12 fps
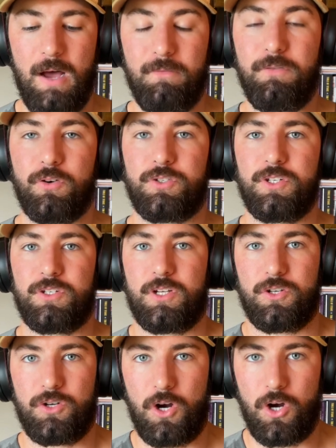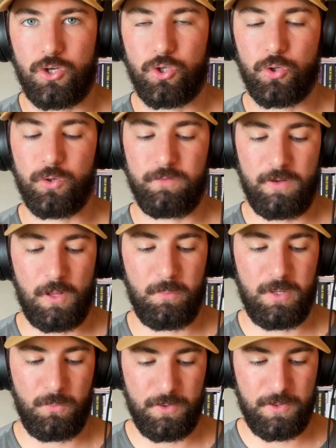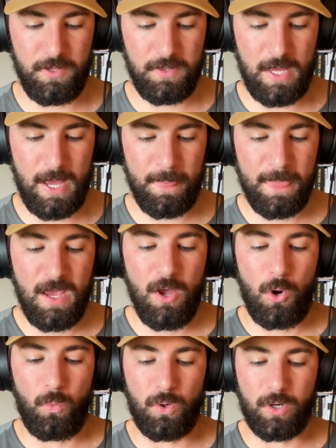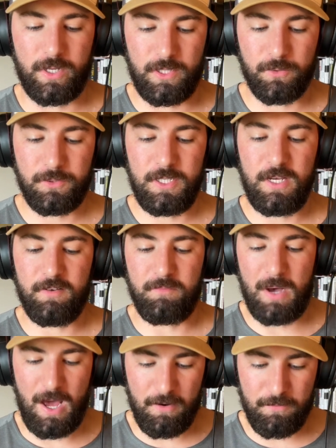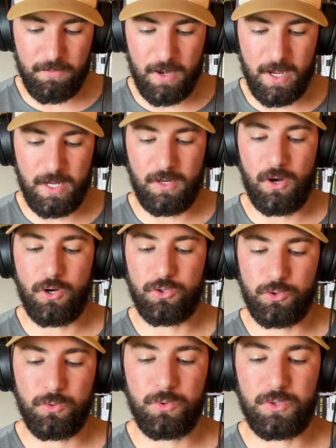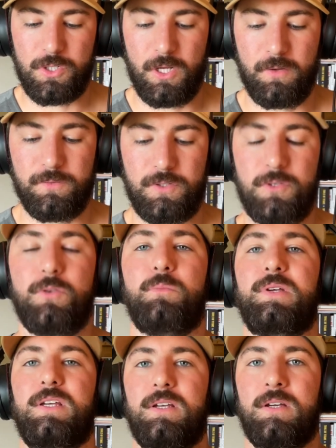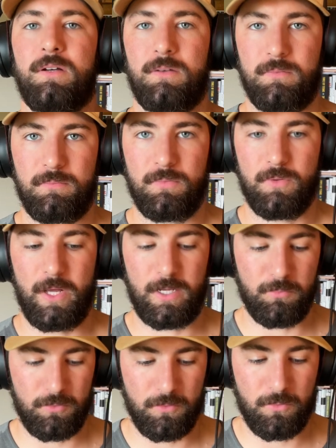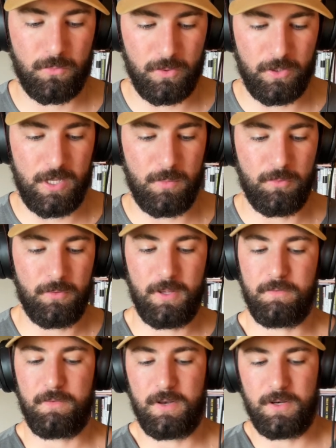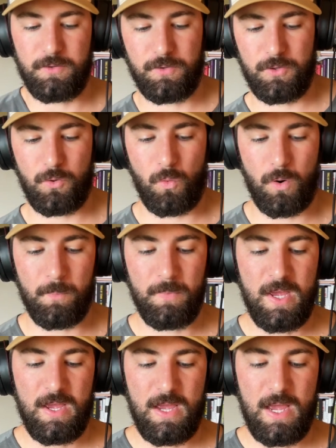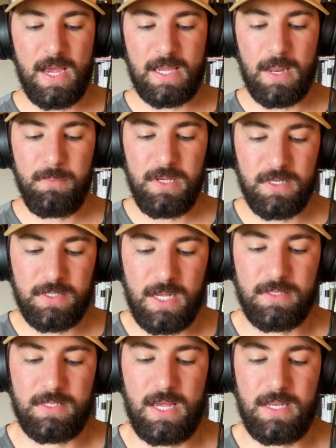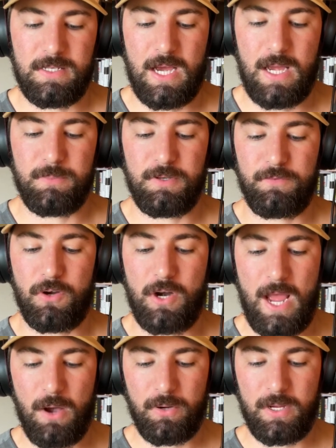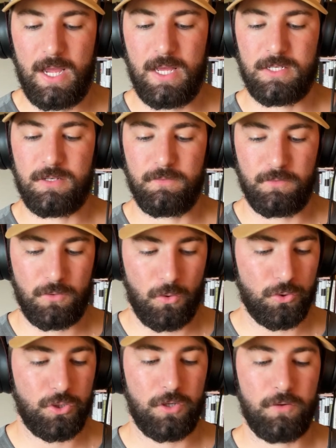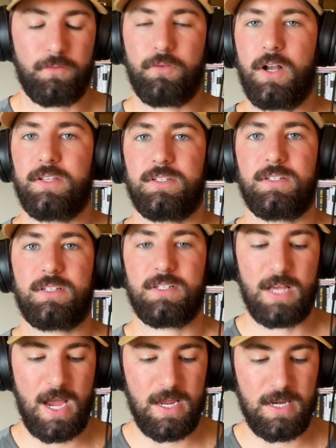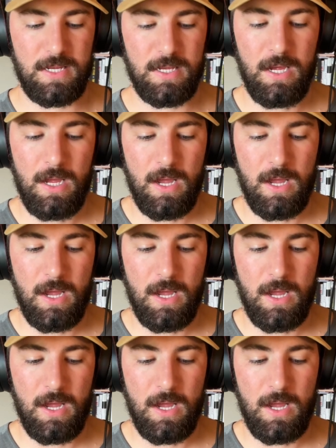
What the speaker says: versus our true development. Within that, we're guilty of modifying our true selves to be likable, relatable, and fit into the norm. It can be intense at times if you're an outcast of culture, friends, and society,